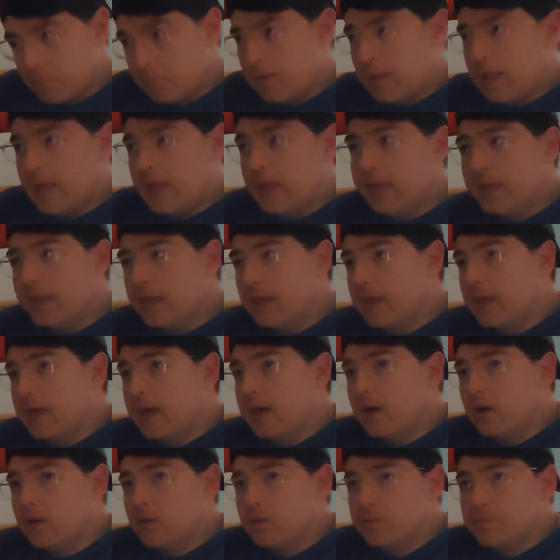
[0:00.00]
playing it
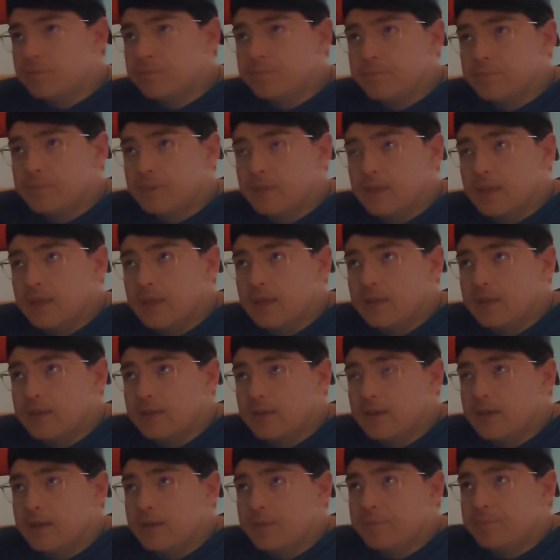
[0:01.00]
out,
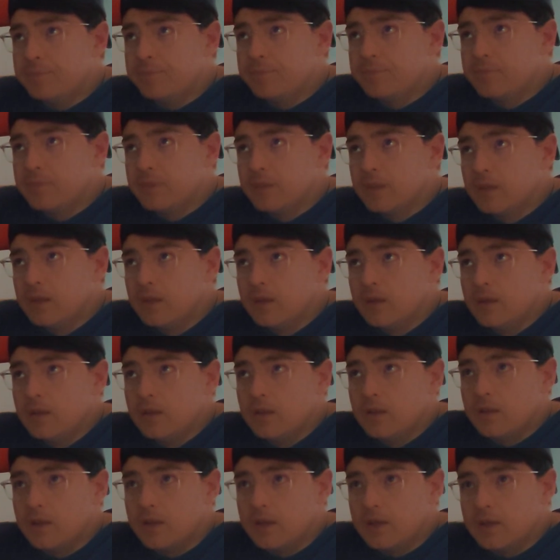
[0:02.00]
and
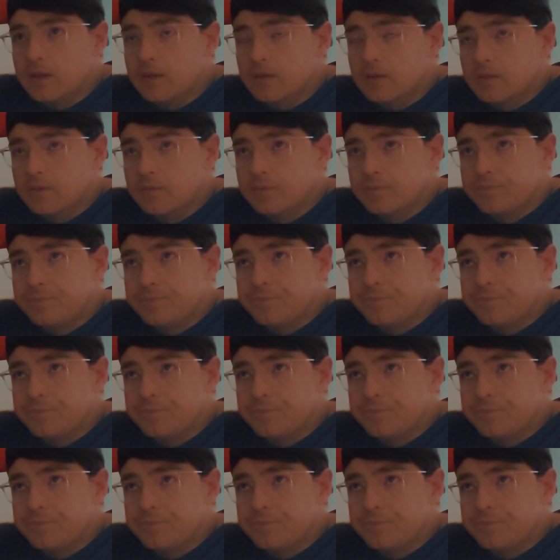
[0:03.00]
like